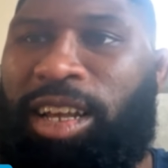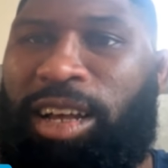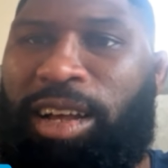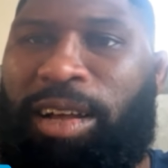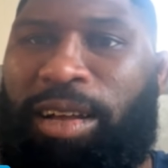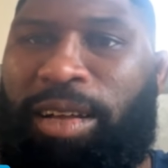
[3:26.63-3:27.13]

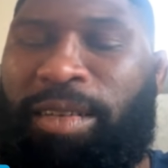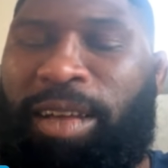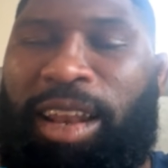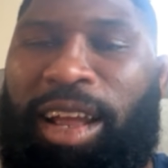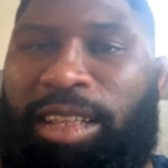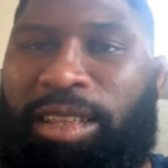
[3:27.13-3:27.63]
I
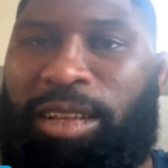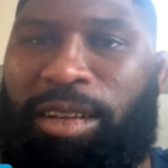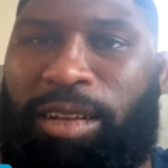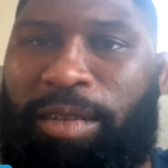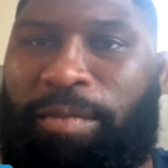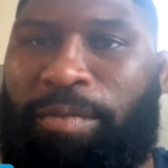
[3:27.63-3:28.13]
like
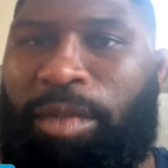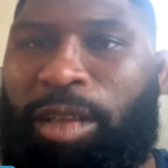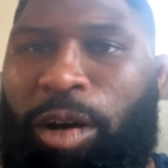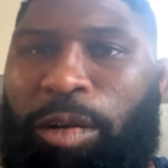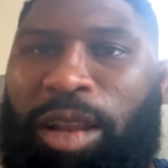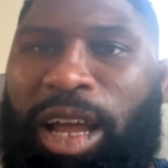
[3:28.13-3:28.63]
the
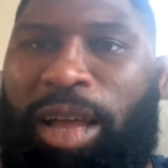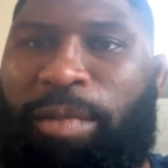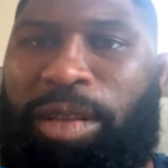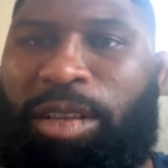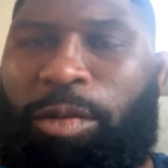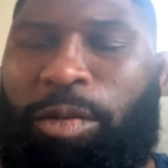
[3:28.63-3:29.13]

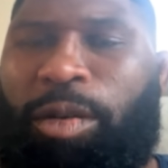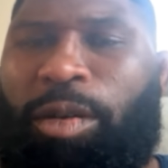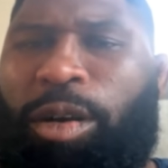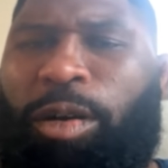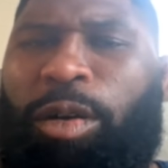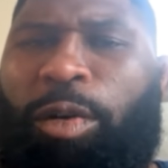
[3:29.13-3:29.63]
O-lineman
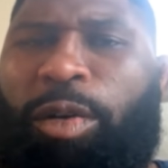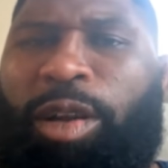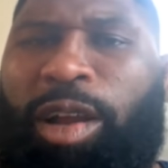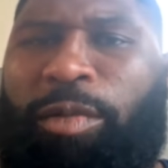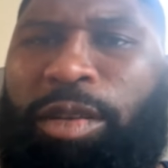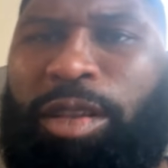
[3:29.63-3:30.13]
we
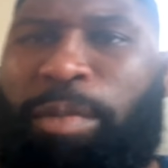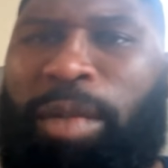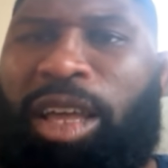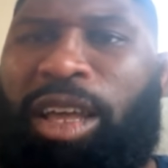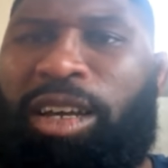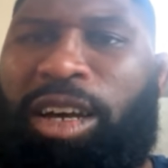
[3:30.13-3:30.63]
were able to
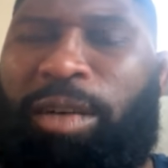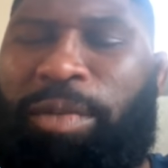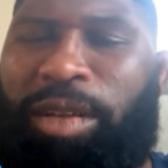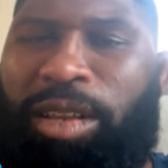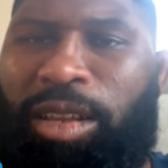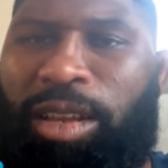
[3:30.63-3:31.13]
pick up
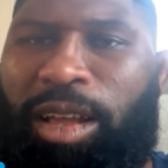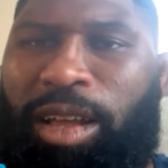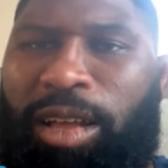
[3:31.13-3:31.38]
in